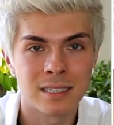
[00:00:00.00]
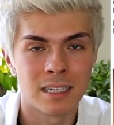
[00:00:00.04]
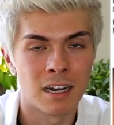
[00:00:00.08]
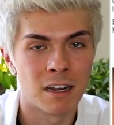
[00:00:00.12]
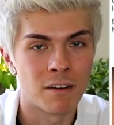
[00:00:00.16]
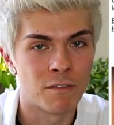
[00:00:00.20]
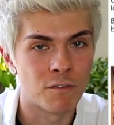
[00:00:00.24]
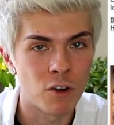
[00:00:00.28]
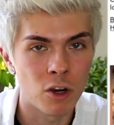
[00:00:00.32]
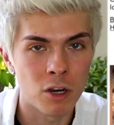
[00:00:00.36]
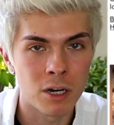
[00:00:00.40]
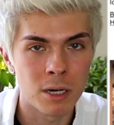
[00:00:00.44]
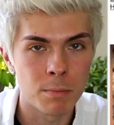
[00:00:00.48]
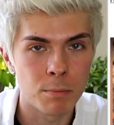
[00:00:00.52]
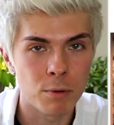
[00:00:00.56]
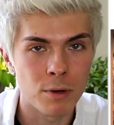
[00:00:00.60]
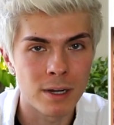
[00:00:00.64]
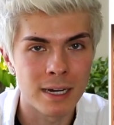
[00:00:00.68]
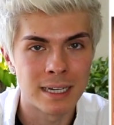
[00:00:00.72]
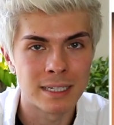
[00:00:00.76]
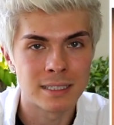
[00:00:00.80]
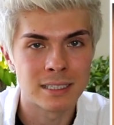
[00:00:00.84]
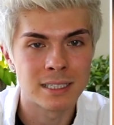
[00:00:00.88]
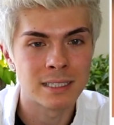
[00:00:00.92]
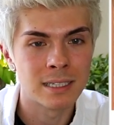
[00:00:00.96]
and
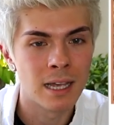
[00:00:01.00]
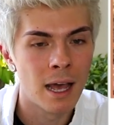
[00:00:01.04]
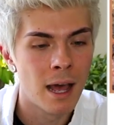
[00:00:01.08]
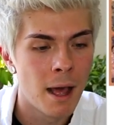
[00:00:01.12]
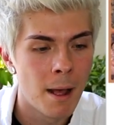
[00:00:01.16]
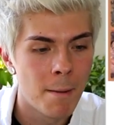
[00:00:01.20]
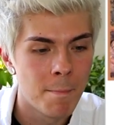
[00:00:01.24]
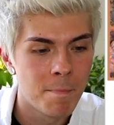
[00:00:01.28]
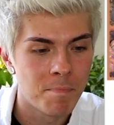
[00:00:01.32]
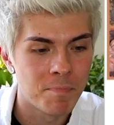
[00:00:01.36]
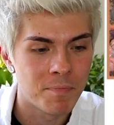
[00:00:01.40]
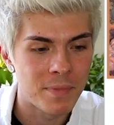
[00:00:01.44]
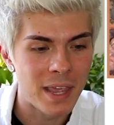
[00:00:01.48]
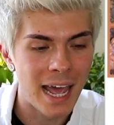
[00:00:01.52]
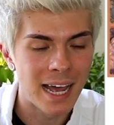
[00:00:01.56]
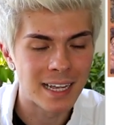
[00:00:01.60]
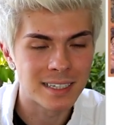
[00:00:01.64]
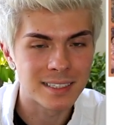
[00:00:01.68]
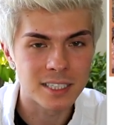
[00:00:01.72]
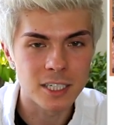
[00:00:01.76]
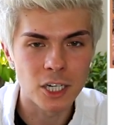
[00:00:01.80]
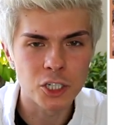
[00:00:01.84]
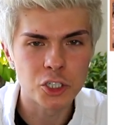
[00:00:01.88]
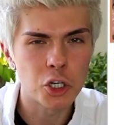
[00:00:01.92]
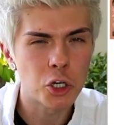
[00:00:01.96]
invertebrates and
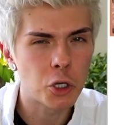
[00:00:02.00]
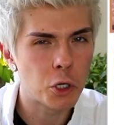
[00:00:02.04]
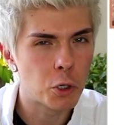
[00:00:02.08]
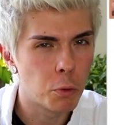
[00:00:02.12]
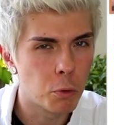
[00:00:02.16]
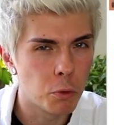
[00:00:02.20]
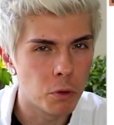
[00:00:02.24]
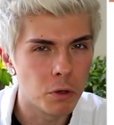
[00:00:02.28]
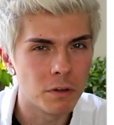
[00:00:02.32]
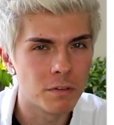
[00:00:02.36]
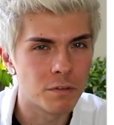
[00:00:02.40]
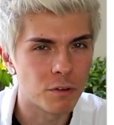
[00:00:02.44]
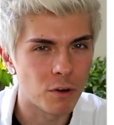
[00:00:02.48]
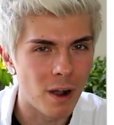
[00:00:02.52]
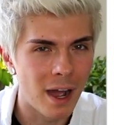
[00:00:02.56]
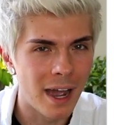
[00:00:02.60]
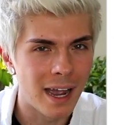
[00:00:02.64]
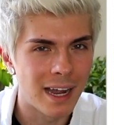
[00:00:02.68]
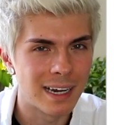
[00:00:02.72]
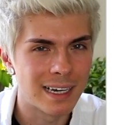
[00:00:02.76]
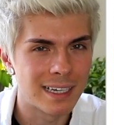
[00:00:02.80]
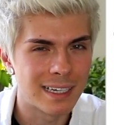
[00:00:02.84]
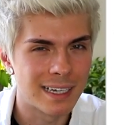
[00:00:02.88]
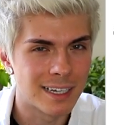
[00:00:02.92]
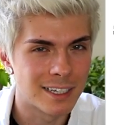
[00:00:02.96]
such a cool
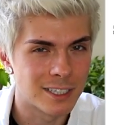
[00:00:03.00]
variety